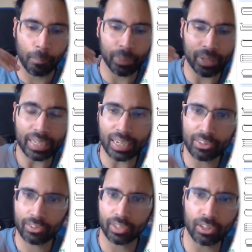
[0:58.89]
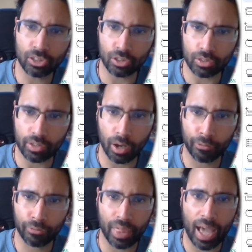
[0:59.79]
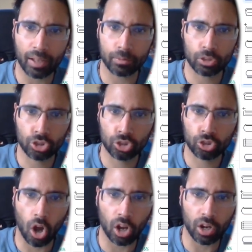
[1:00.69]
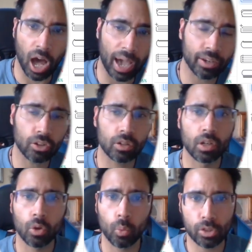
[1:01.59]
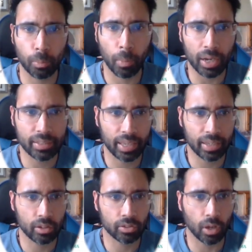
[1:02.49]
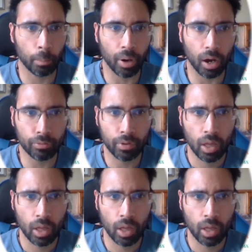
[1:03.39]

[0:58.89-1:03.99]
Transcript: beginning stages of that shot higher, which might take us above